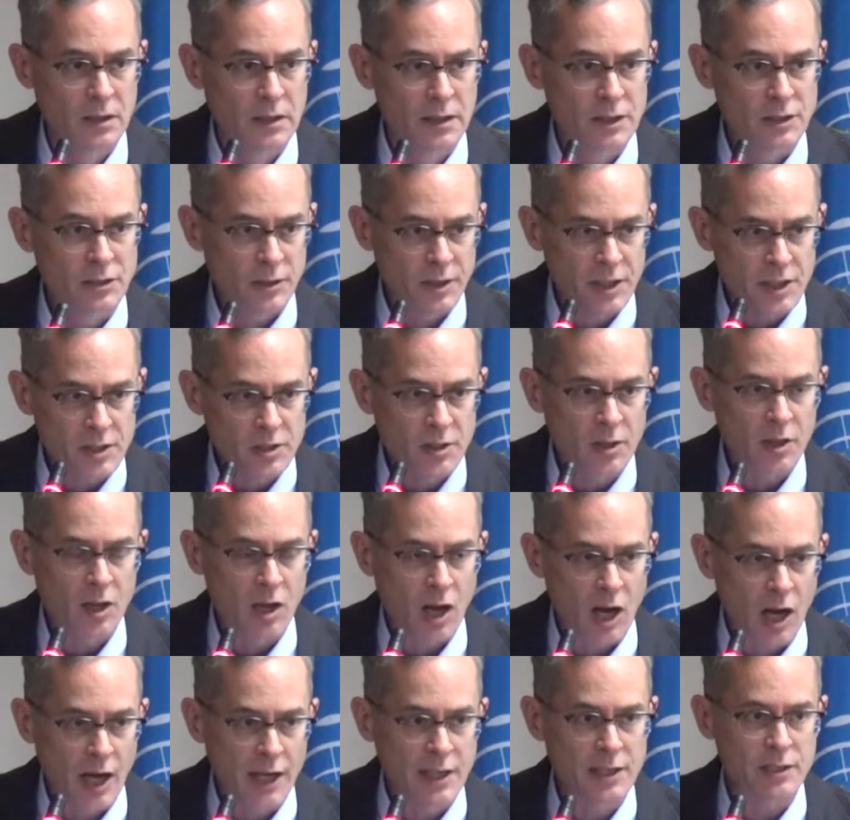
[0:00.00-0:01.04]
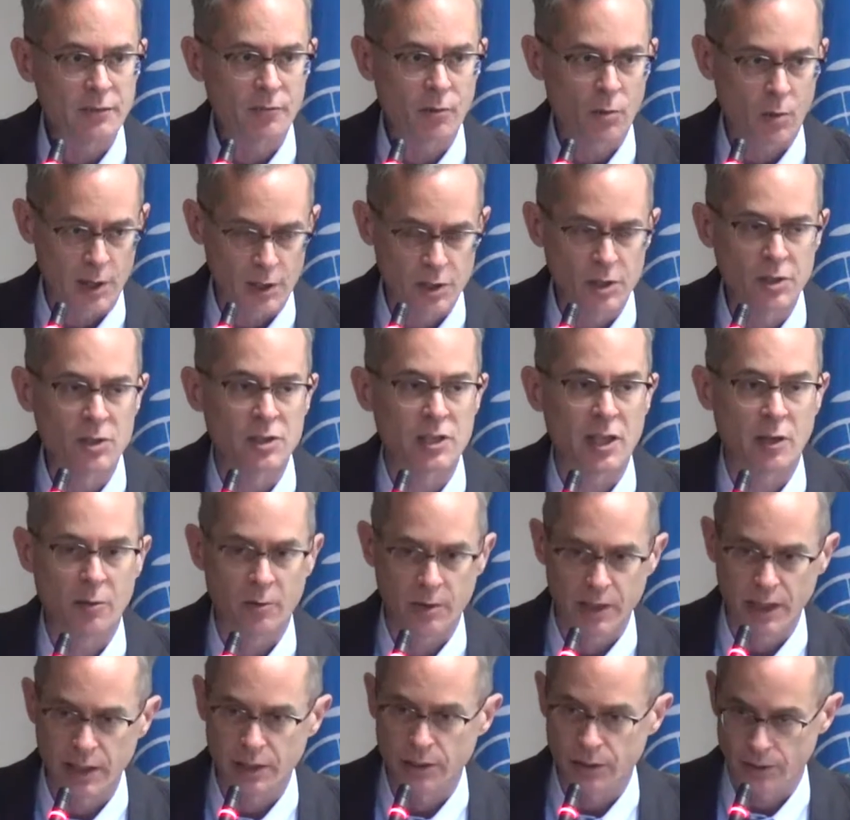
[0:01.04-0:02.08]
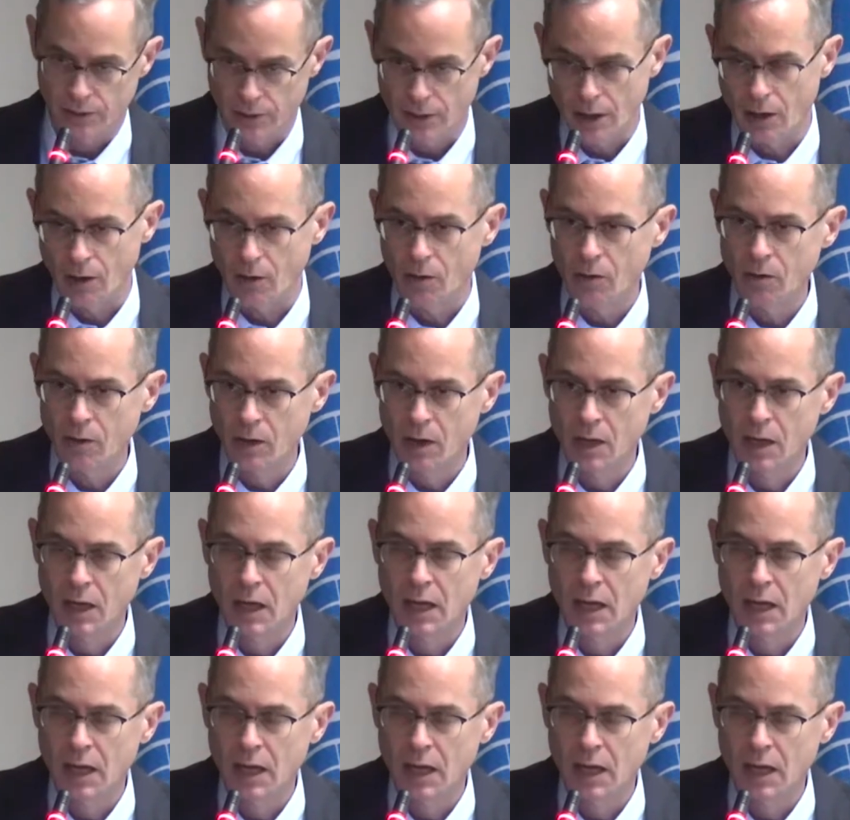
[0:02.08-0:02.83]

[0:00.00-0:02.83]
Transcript: So these are the kinds of questions that we need to know.